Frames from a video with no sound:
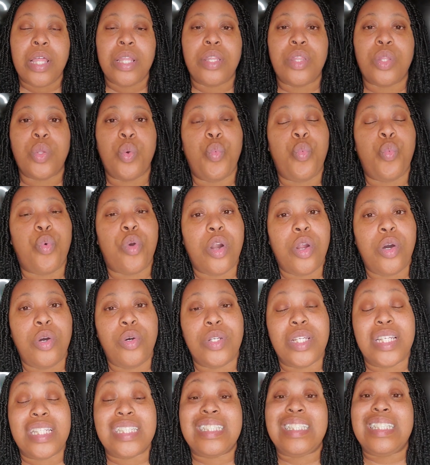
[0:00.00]
the
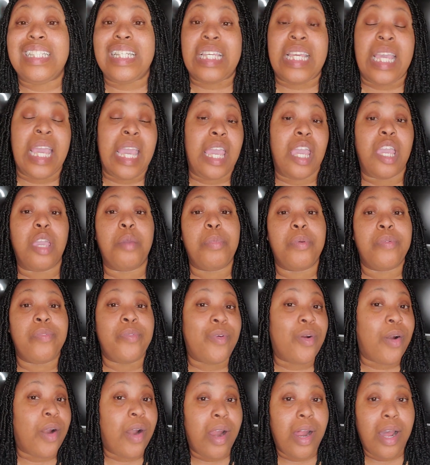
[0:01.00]
world is decaying
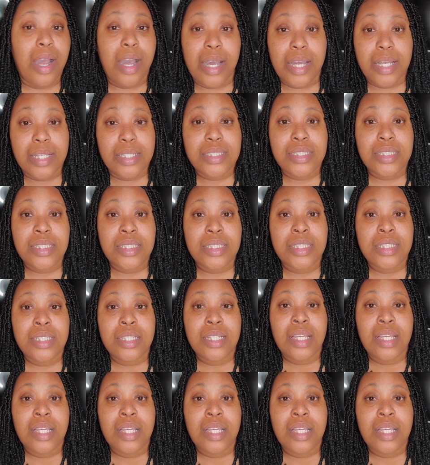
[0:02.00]
before our eyes.